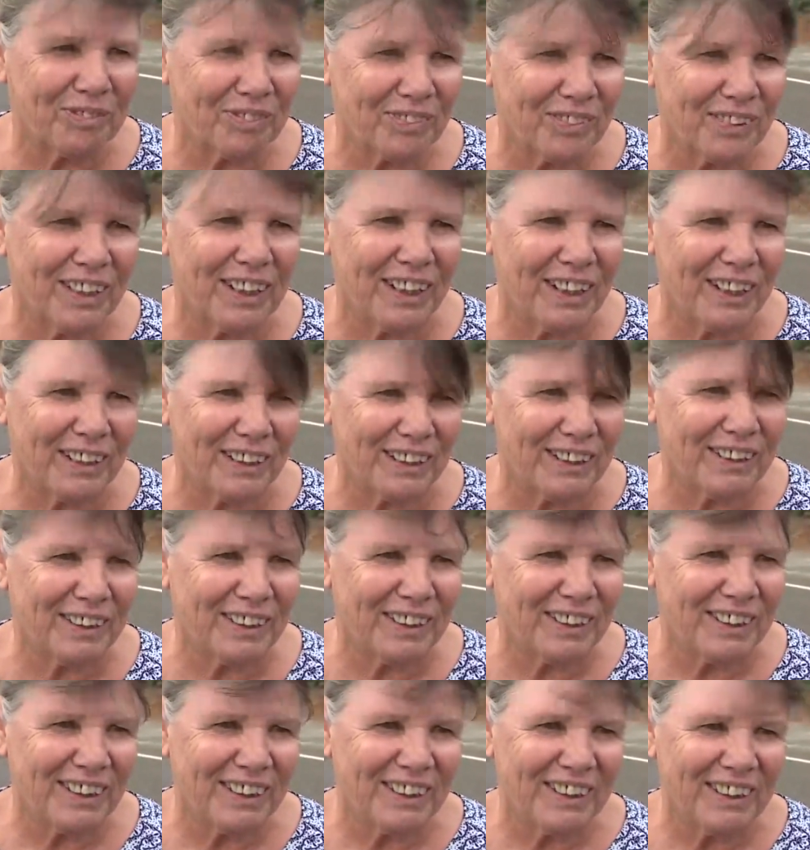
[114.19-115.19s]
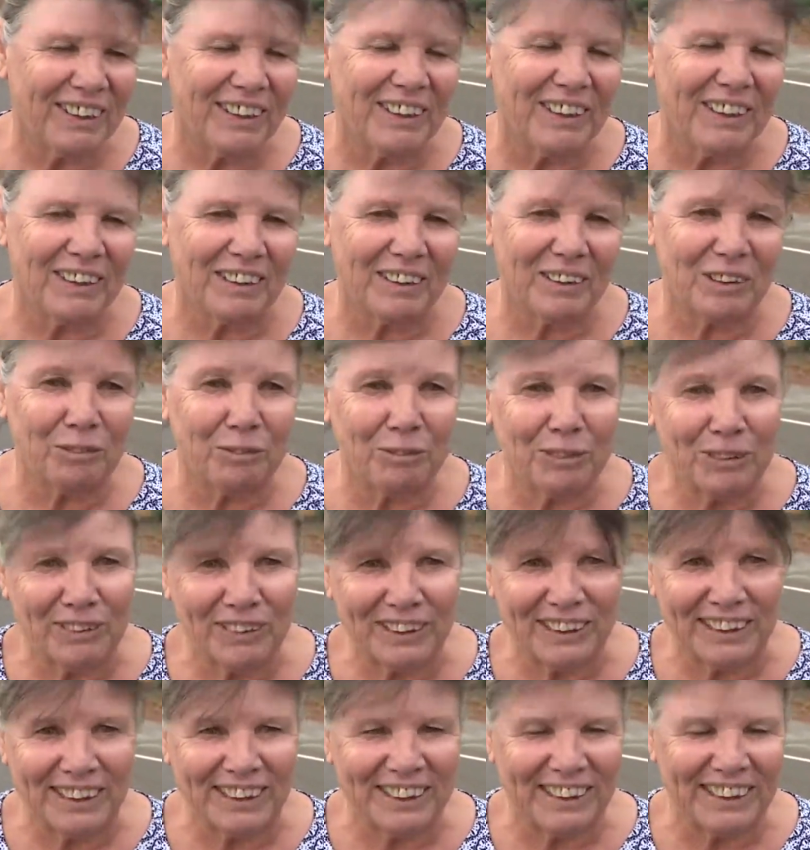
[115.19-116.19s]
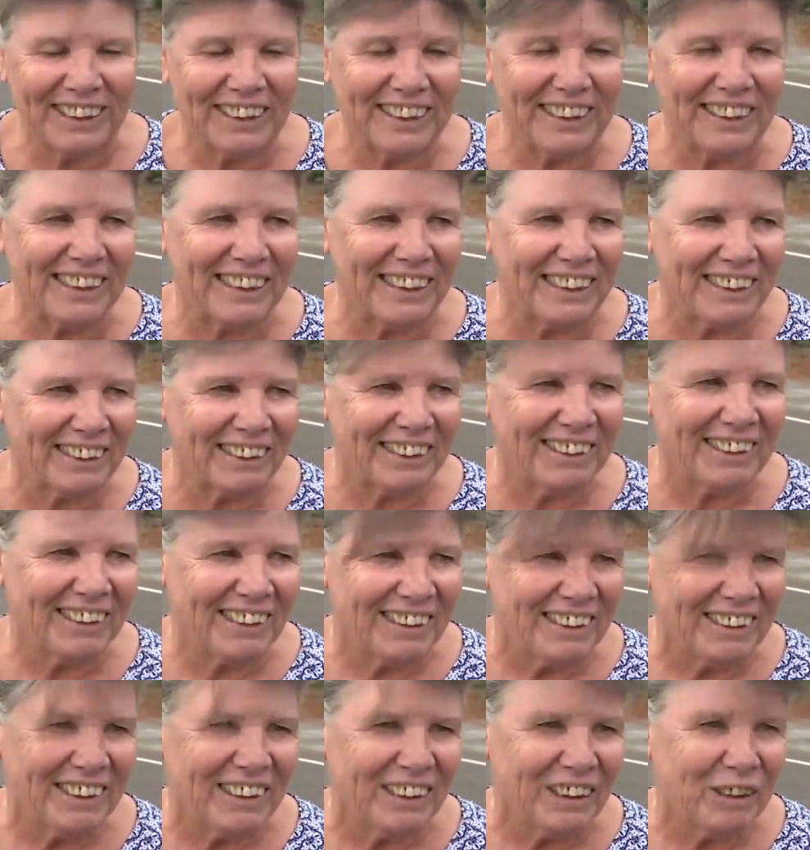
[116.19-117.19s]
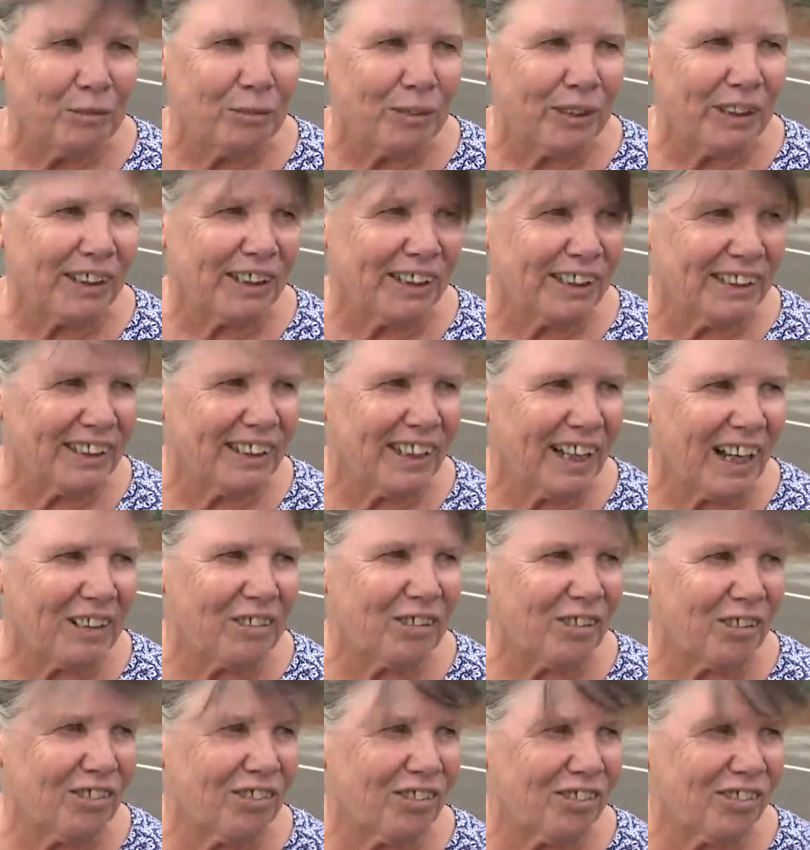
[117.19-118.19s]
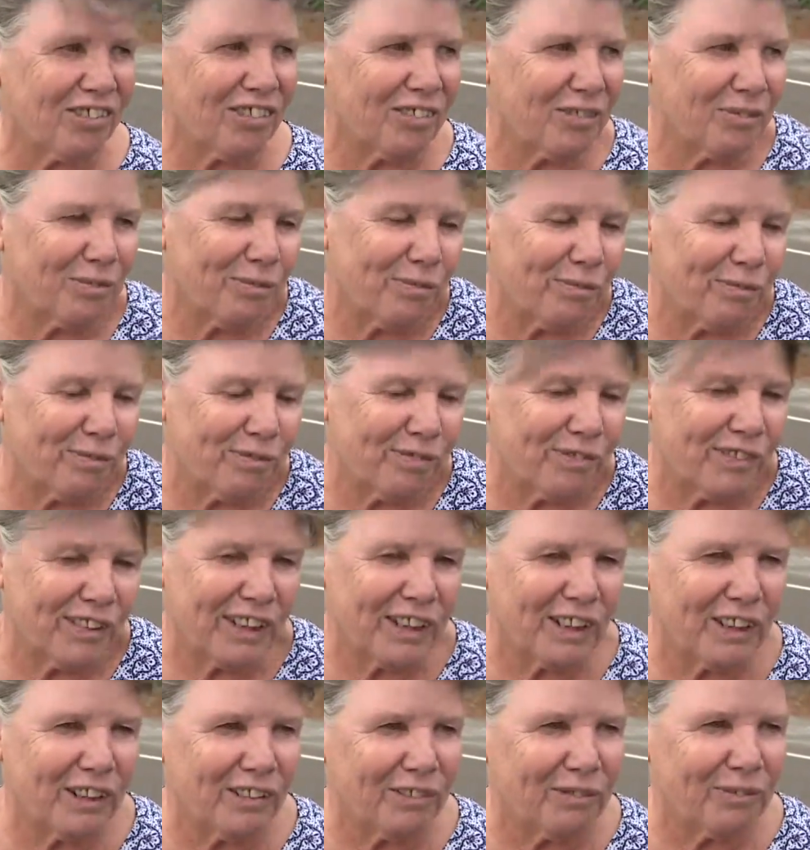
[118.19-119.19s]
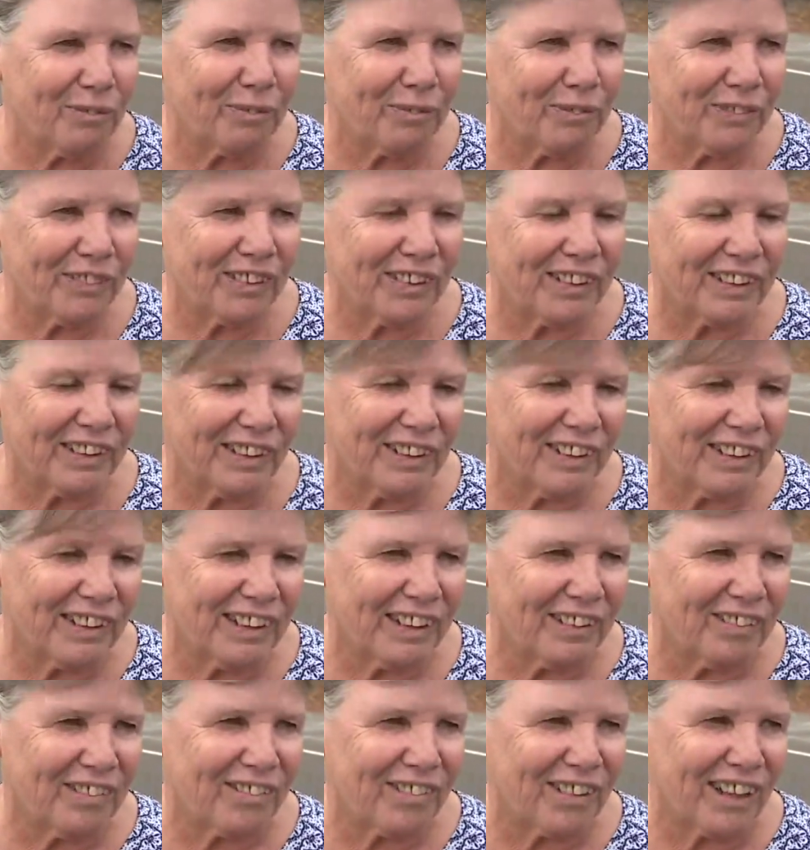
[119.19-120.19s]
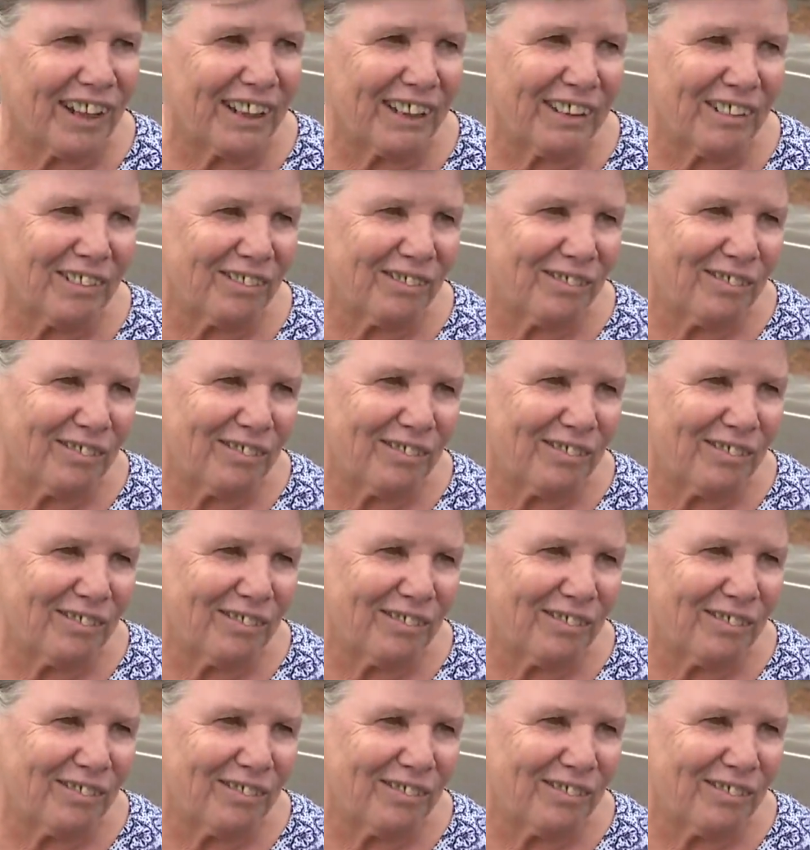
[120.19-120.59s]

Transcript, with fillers: I can only imagine. Oh boy, yeah. But I just, you know, it's like